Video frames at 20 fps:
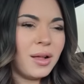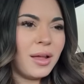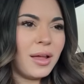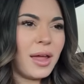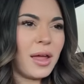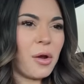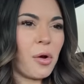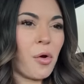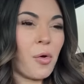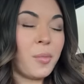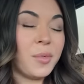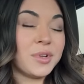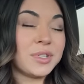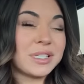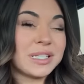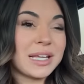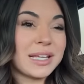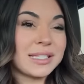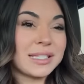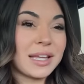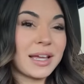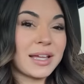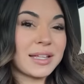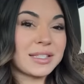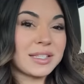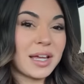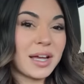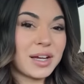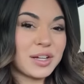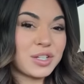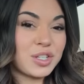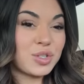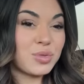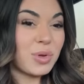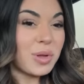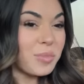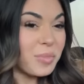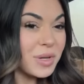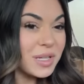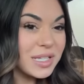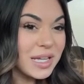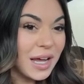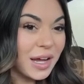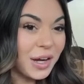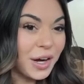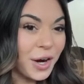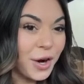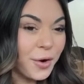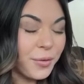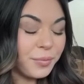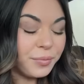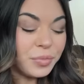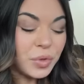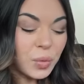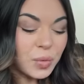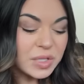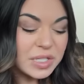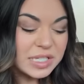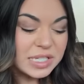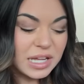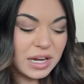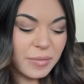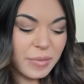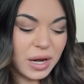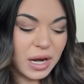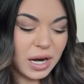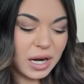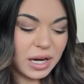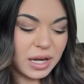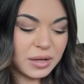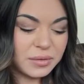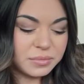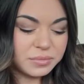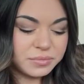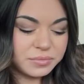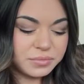It almost tastes like it's like a sweet potato with cinnamon on it.